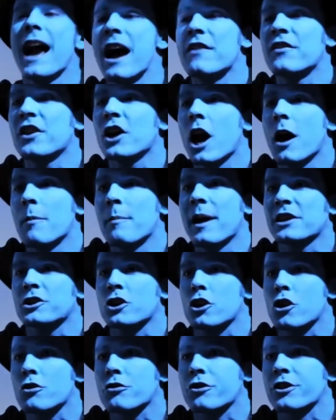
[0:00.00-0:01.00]
And the only
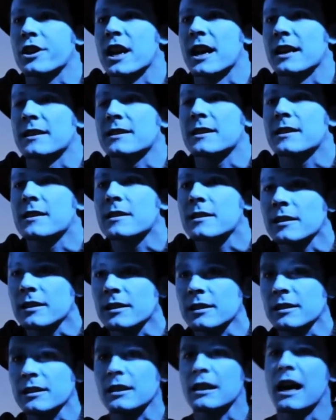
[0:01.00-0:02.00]
reason why that matters
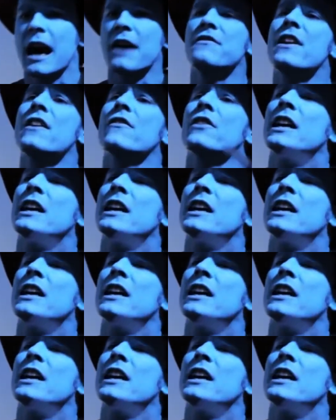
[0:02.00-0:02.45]
is because